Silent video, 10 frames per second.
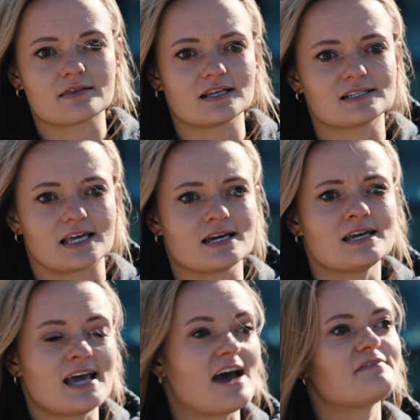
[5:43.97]
things like
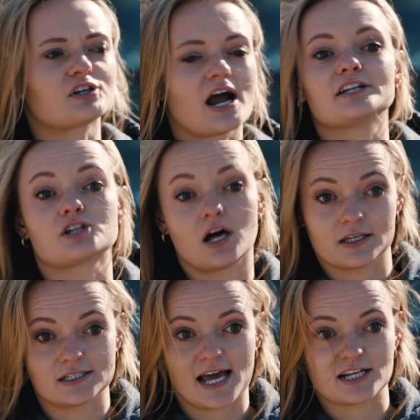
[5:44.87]
heavier
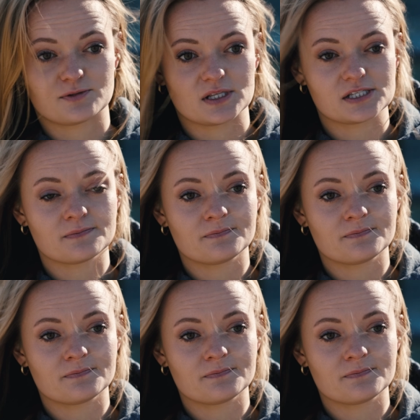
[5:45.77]
hydraulic attachments.